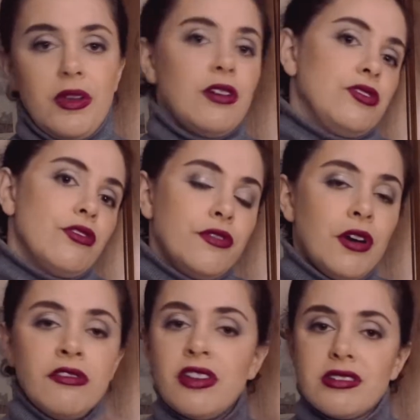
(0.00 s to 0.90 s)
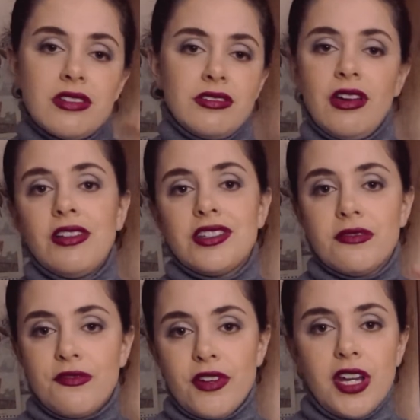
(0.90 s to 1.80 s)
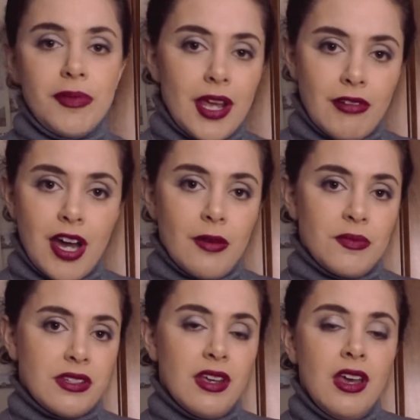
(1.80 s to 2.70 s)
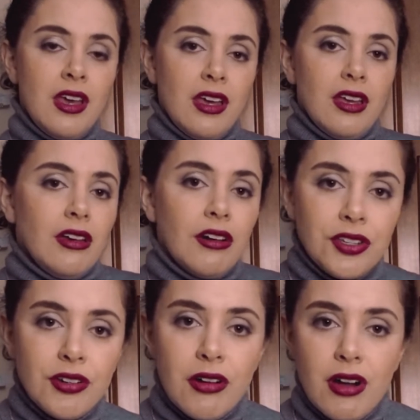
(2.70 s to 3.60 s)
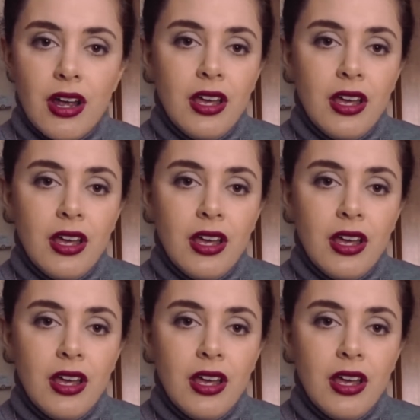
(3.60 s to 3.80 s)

on your phone. There's tons of free piano apps on your